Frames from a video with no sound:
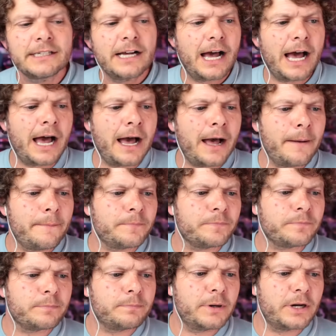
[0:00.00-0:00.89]

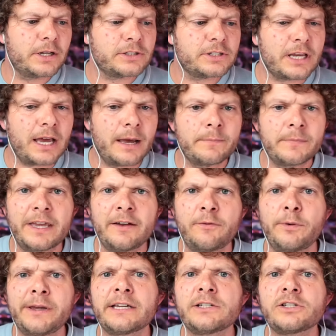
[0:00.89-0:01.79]
But
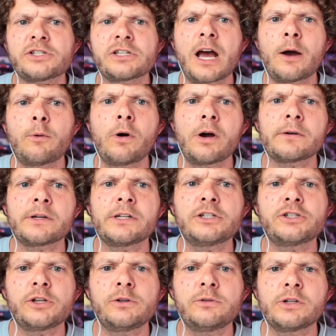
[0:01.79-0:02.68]
if we can start, what I'm
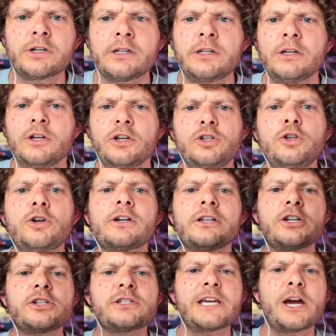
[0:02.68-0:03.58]
going to do, you're
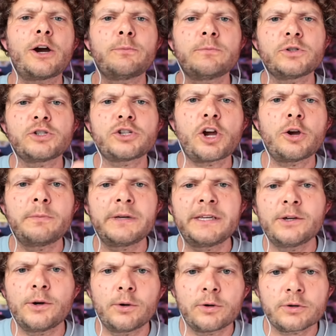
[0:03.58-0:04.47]
going to show me
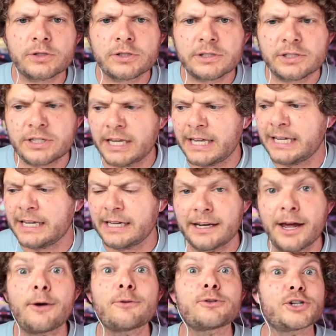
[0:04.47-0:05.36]
yours, T,
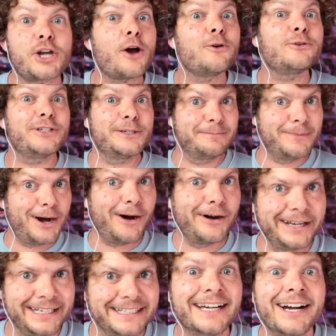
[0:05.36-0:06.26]
and I'll show you
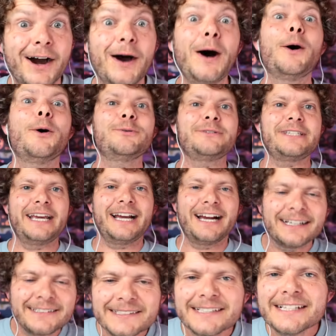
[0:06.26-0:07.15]
mine. Okay. Oh
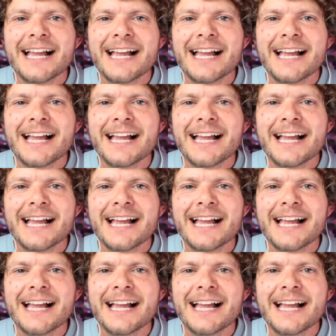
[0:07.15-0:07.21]
dear.